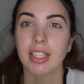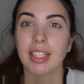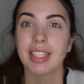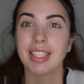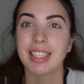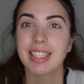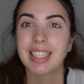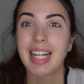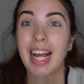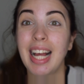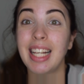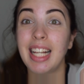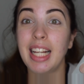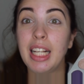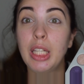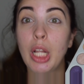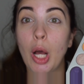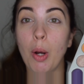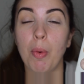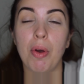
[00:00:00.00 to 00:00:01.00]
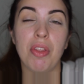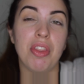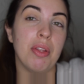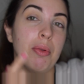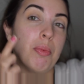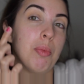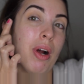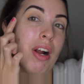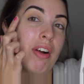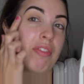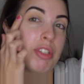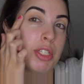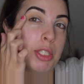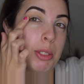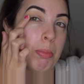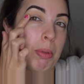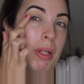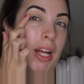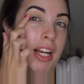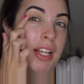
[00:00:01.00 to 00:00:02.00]
Slightly lower than where I've just
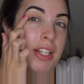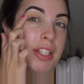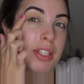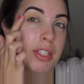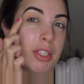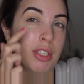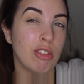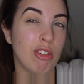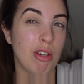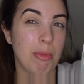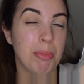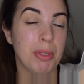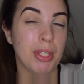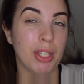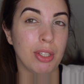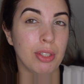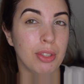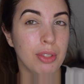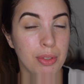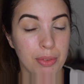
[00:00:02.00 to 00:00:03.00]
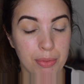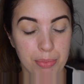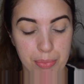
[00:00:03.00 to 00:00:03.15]
applied Creamsicle.